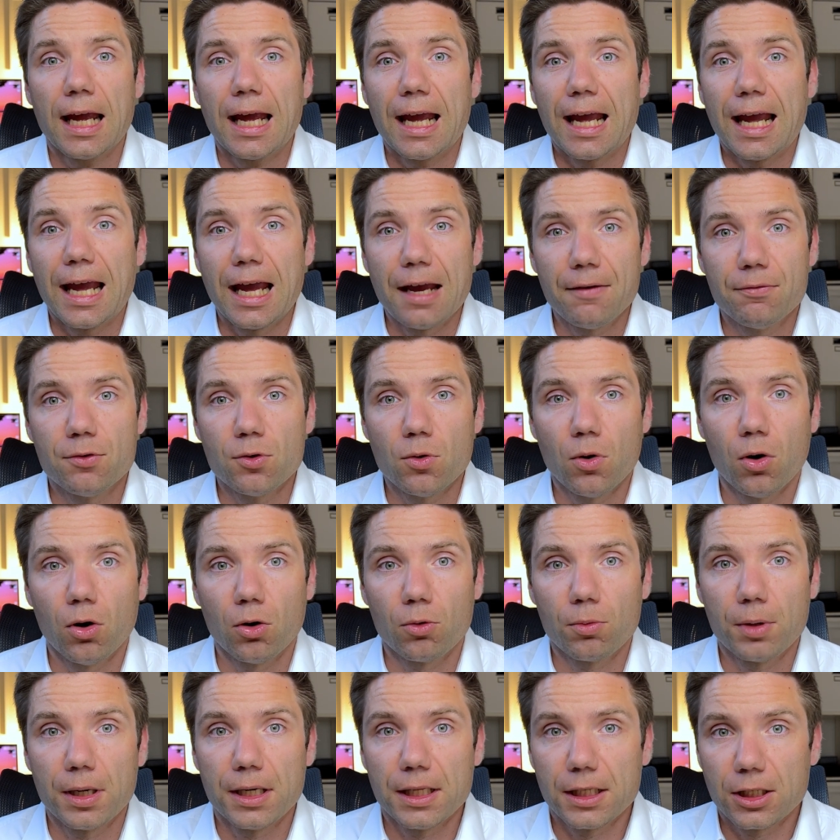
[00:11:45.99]
Have you
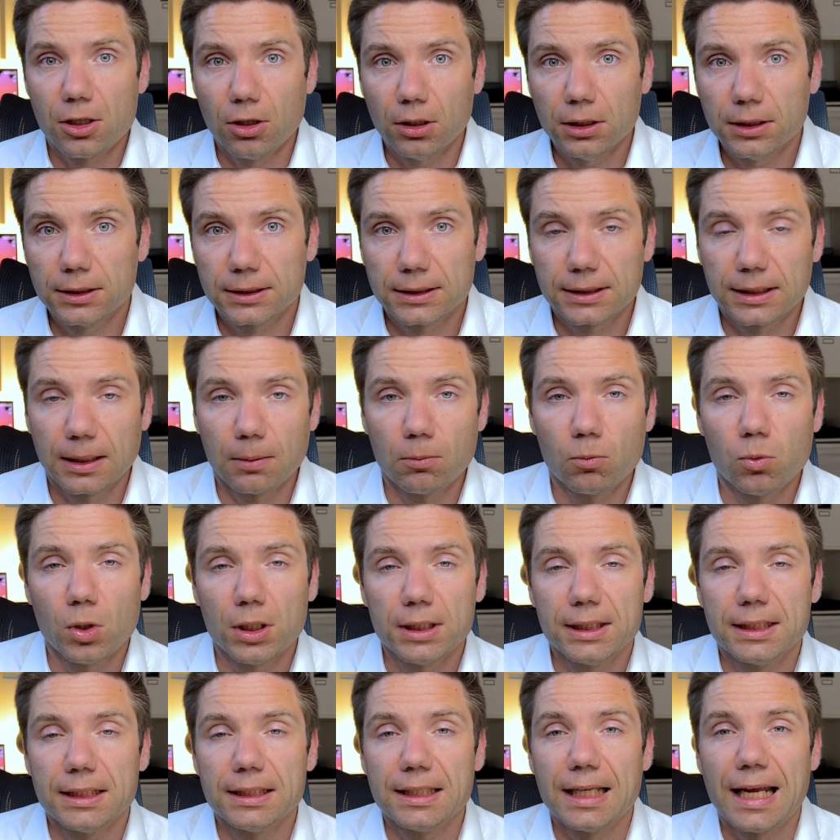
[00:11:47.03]
already gotten some? What
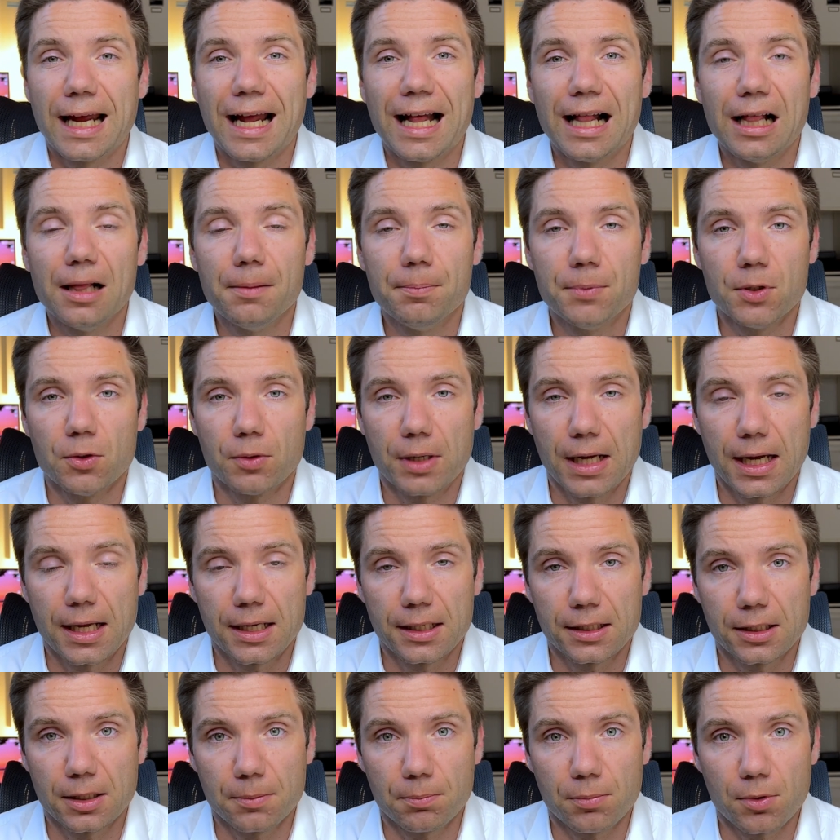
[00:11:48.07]
did help you
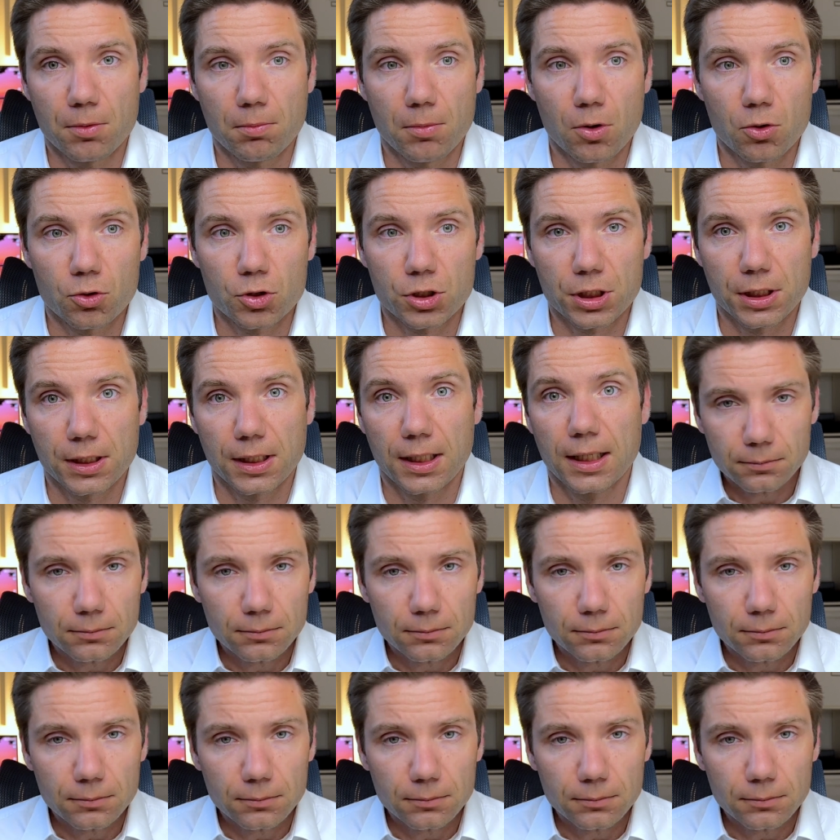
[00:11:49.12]
getting the promotion?